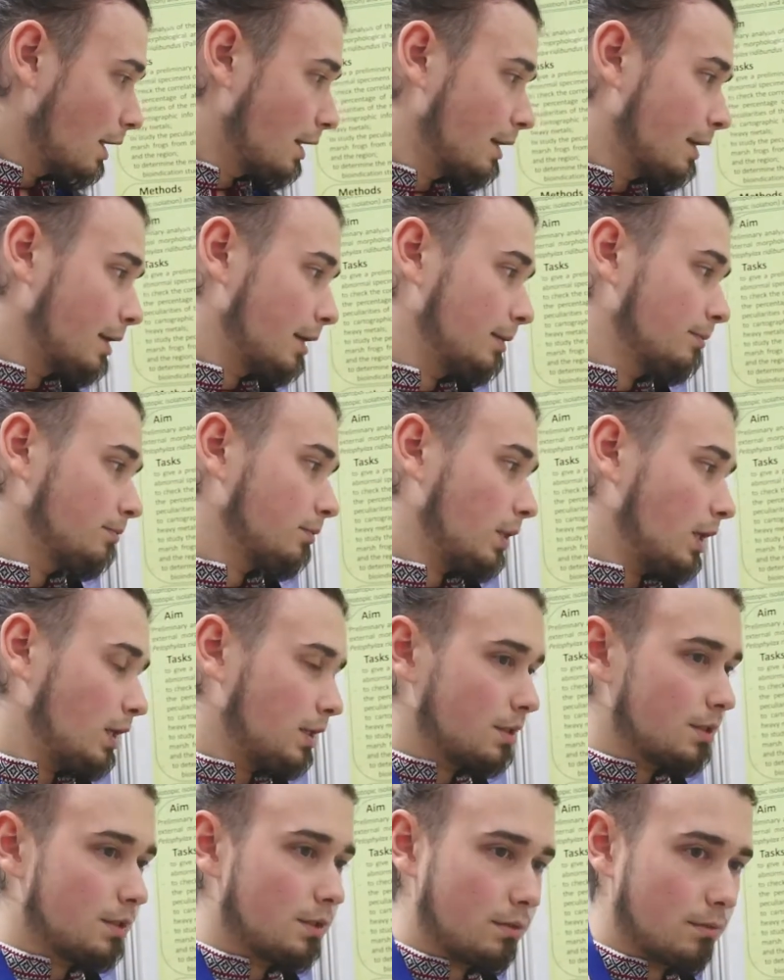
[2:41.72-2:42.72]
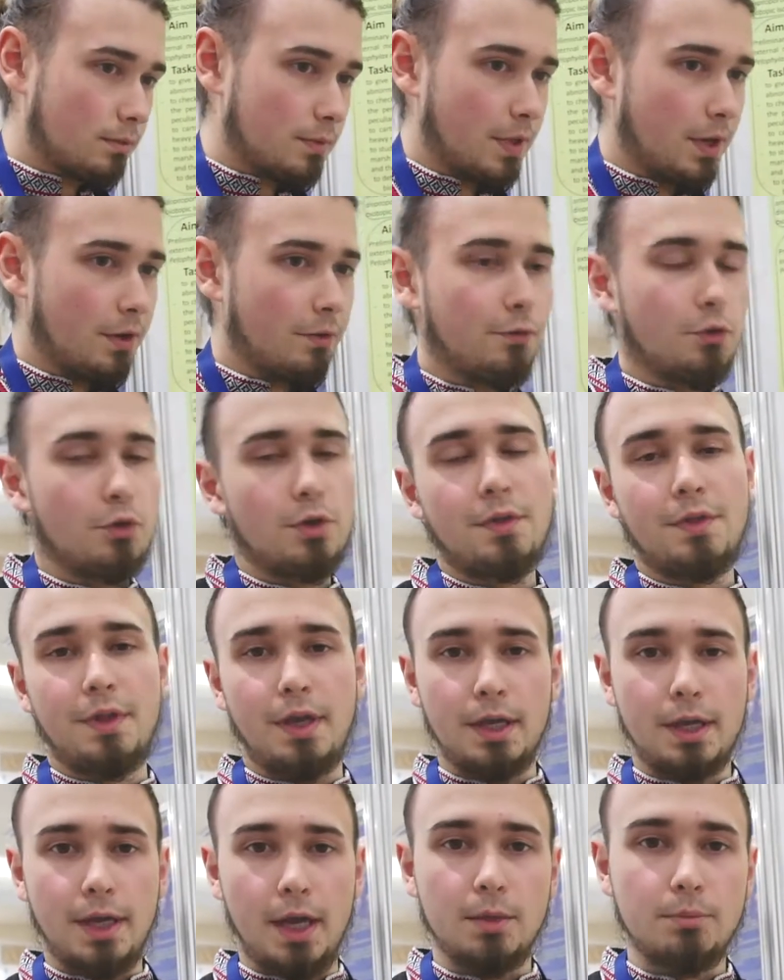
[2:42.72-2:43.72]
Um, and therefore
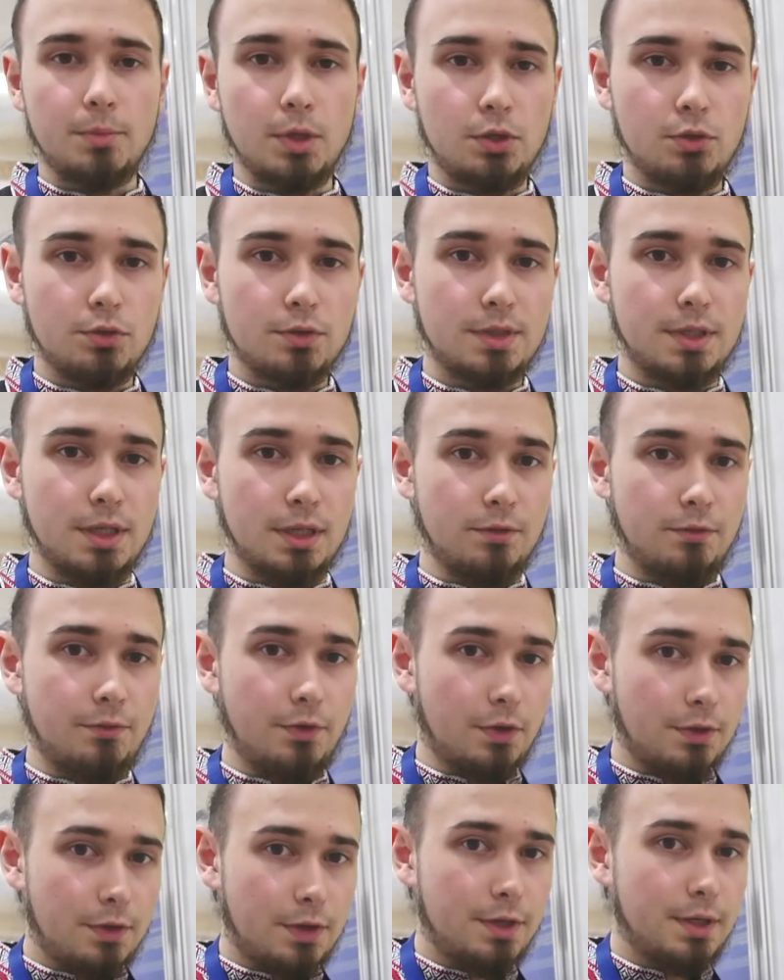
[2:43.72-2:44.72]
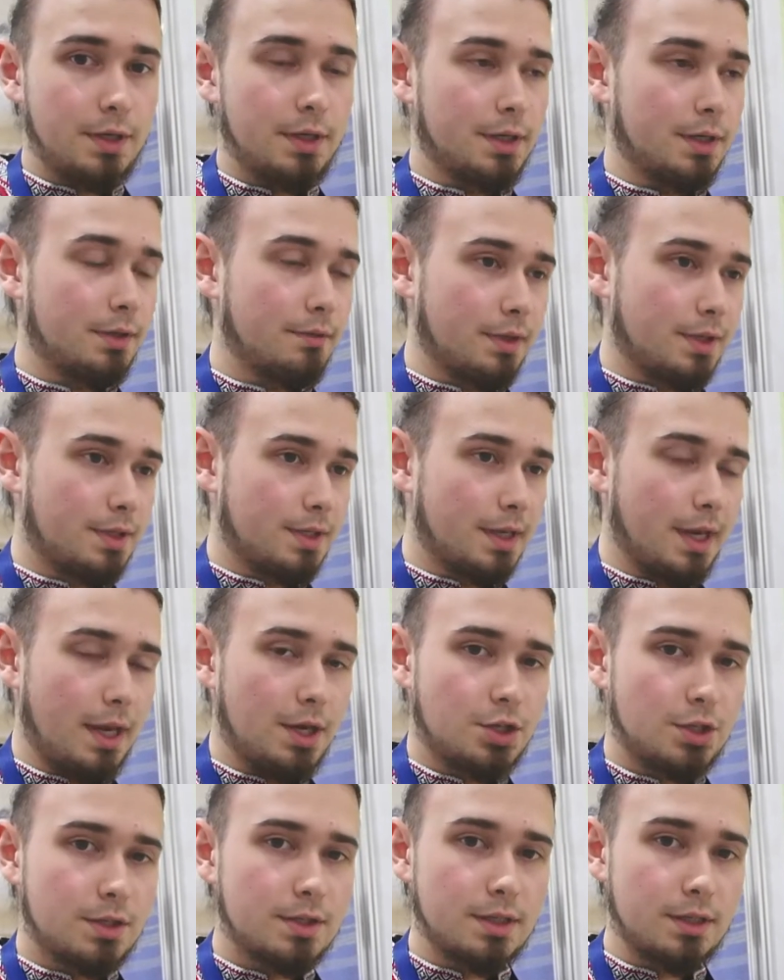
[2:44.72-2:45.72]
they can be used in further
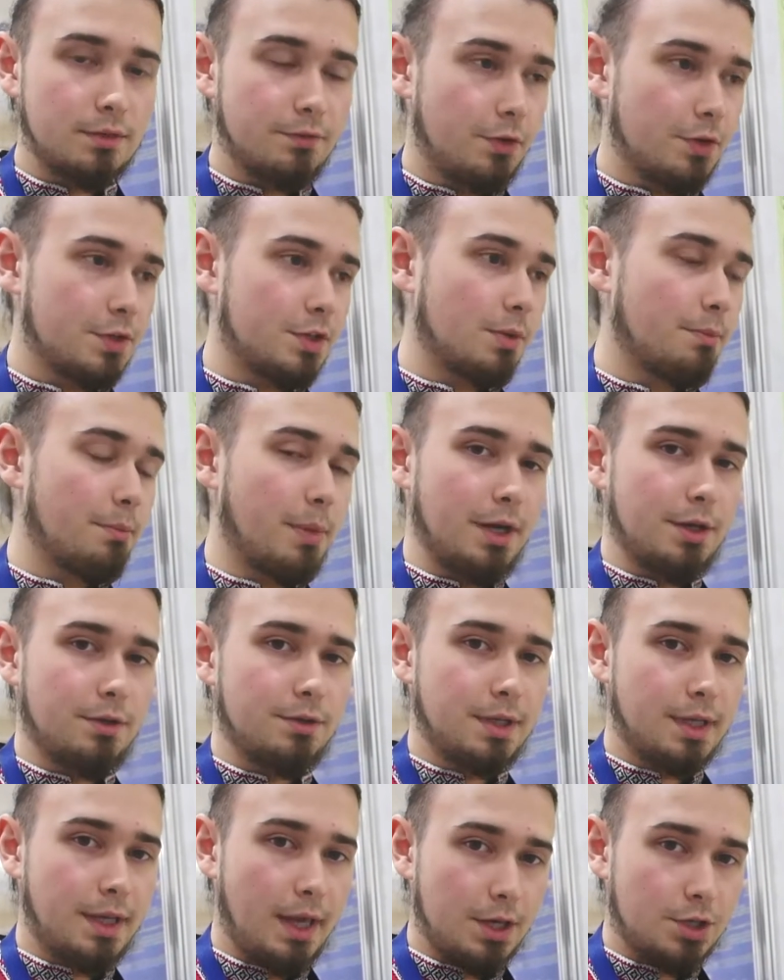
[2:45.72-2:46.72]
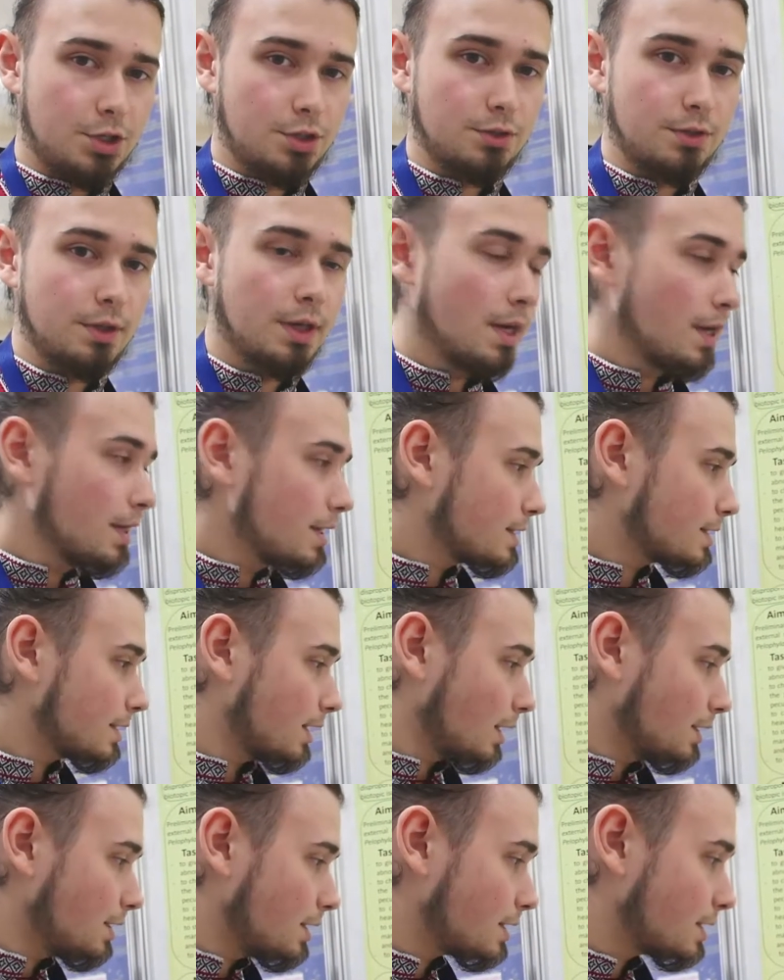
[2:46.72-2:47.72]
investigations, in further bioindication
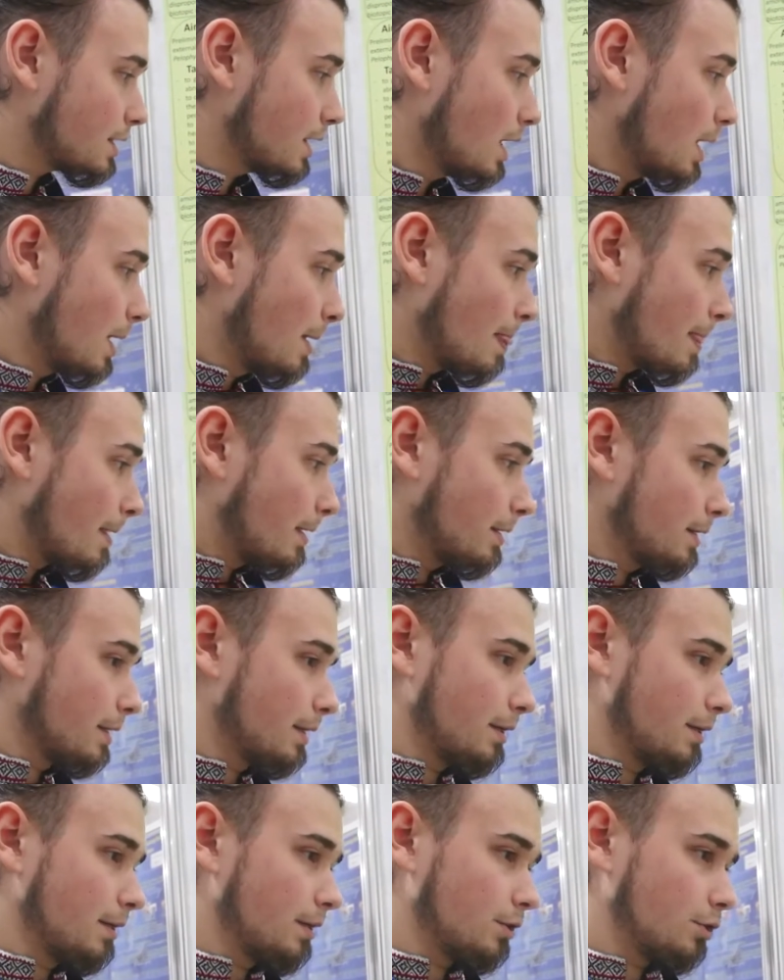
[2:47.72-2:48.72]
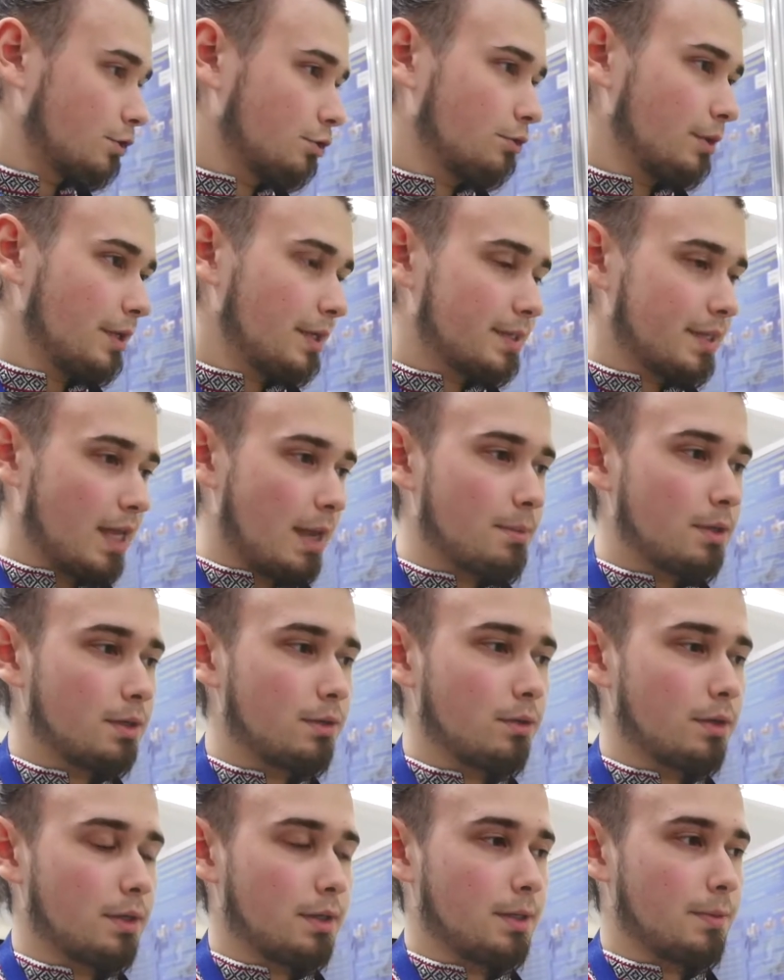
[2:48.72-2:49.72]
studies uh, to examine
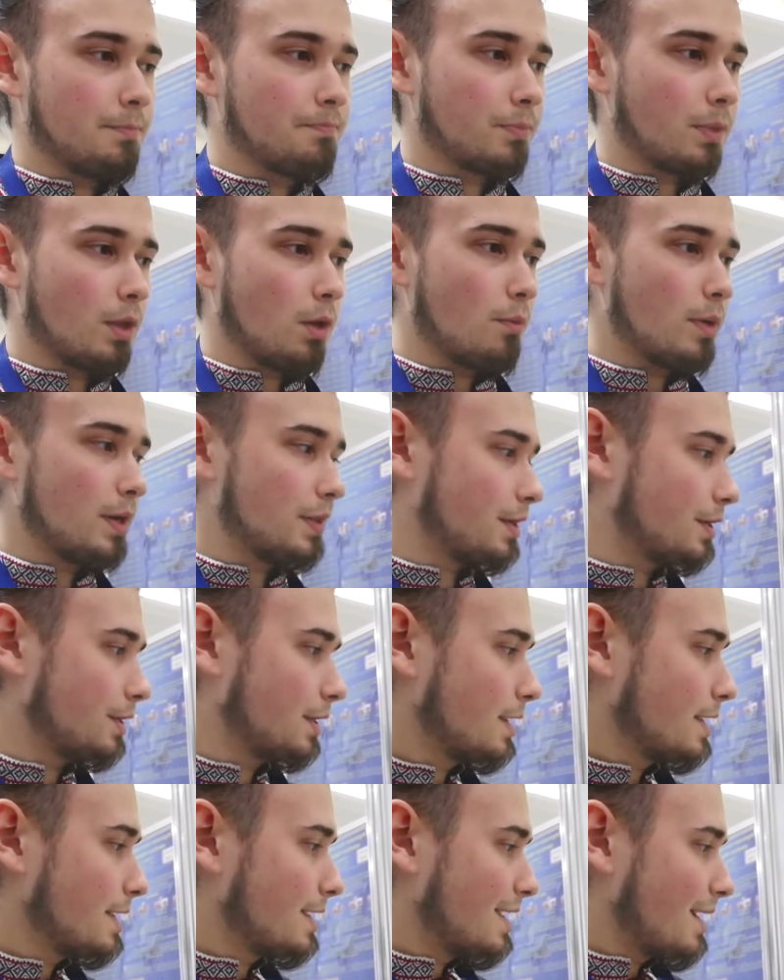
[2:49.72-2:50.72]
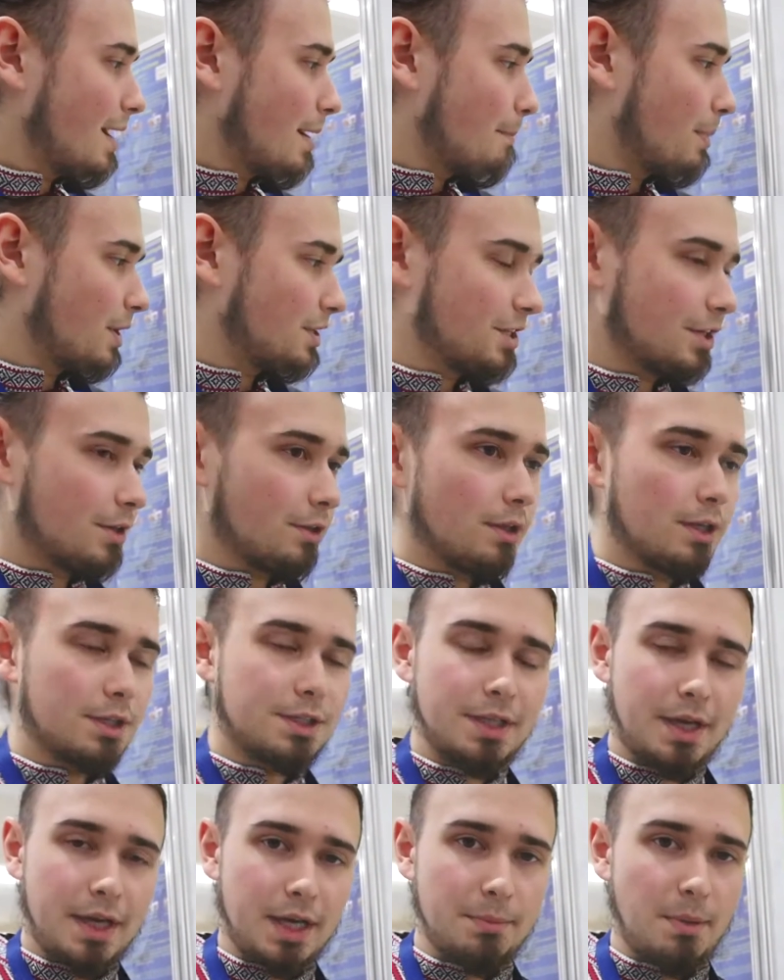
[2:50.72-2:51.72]
um, whether particular
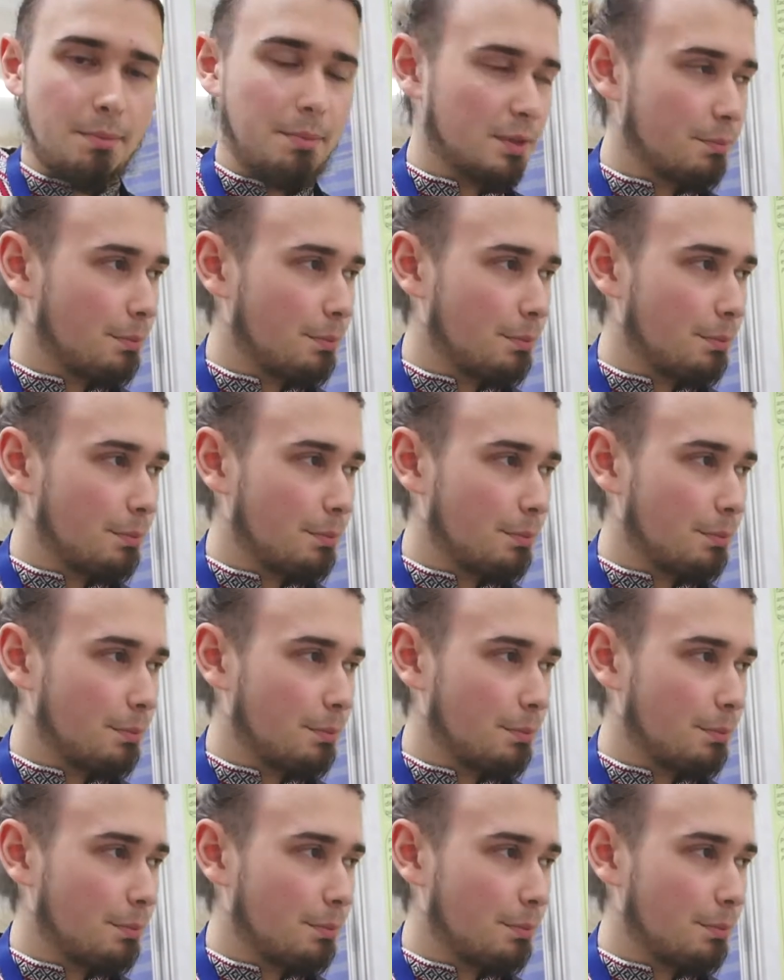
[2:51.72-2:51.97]
type,